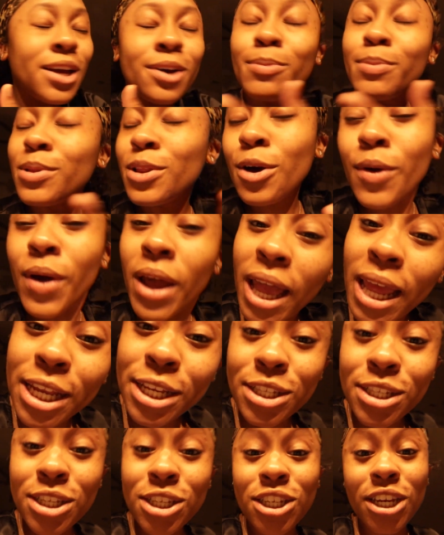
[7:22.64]
down below
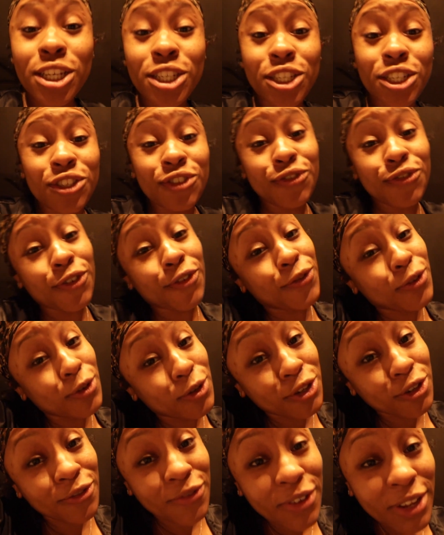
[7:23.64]
any suggestions for
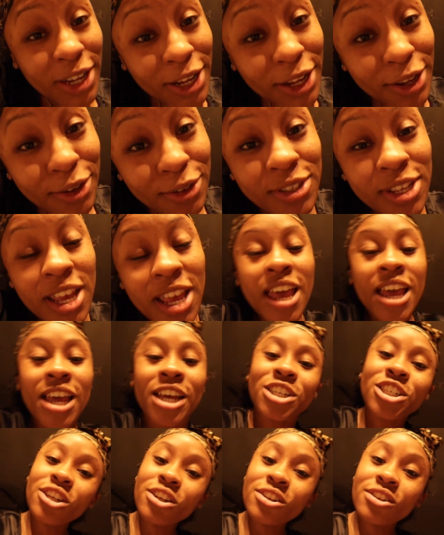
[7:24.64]
future videos.
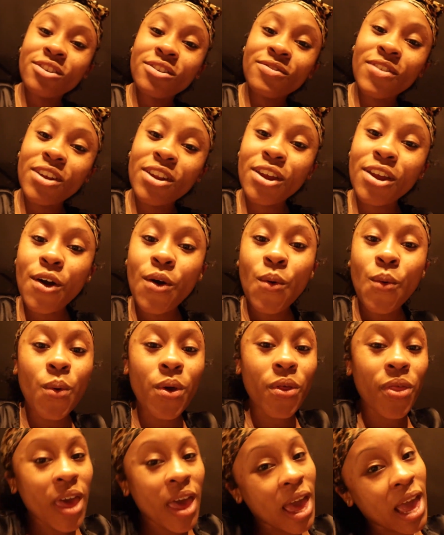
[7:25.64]
Share this video
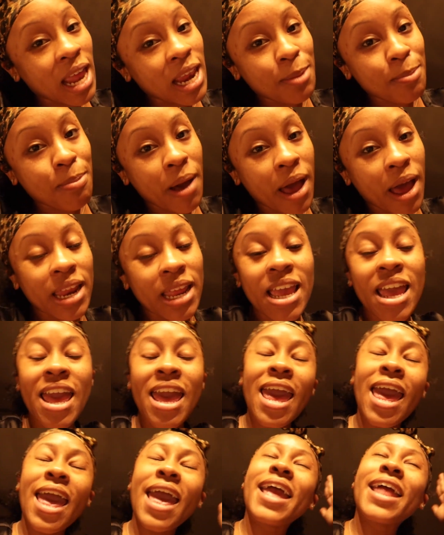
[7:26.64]
with anybody
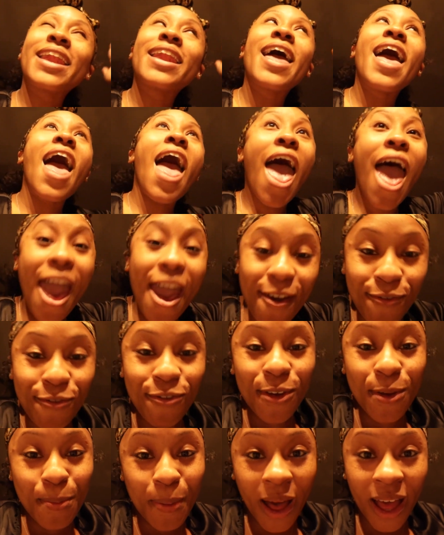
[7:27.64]
and
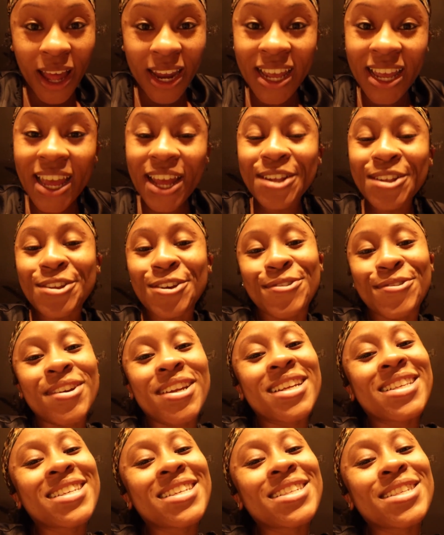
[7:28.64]
everybody. And don't
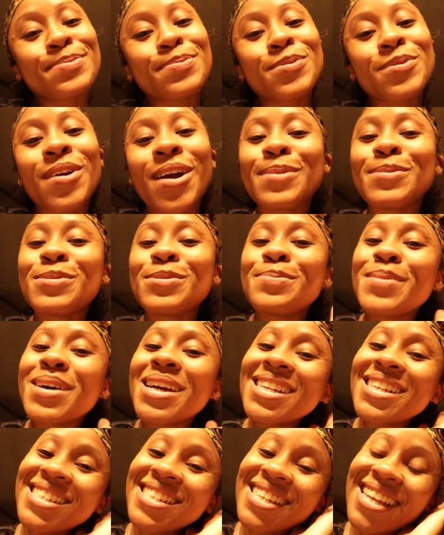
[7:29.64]
forget to subscribe to
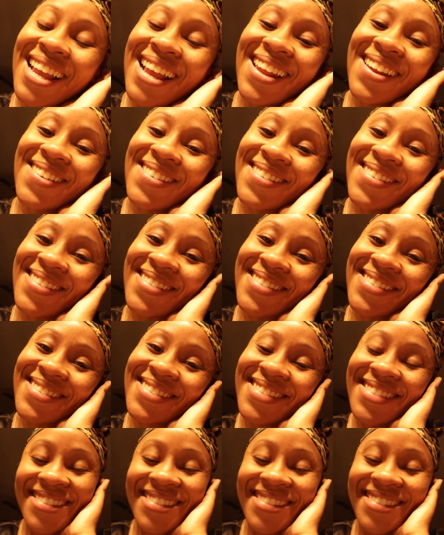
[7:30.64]
my channel.